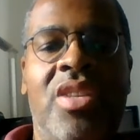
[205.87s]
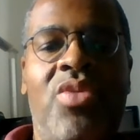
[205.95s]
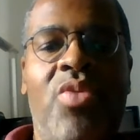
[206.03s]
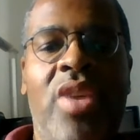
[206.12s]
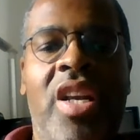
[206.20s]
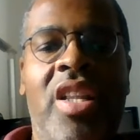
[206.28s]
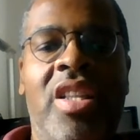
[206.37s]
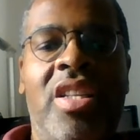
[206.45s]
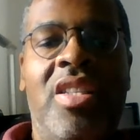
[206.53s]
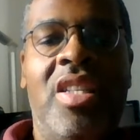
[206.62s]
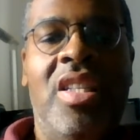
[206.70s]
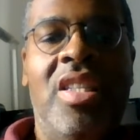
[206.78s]
reading,
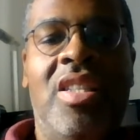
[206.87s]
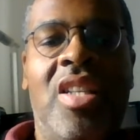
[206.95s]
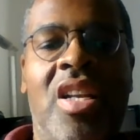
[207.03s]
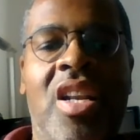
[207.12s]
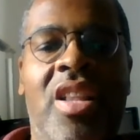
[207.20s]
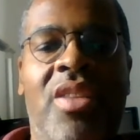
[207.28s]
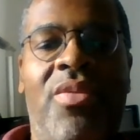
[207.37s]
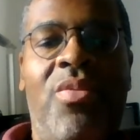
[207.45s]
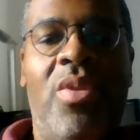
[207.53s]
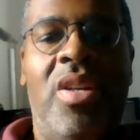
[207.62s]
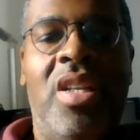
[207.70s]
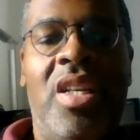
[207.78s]
this Sunday the
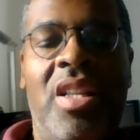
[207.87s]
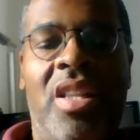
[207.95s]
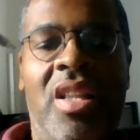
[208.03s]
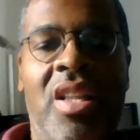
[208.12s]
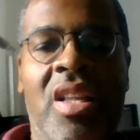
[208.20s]
14th.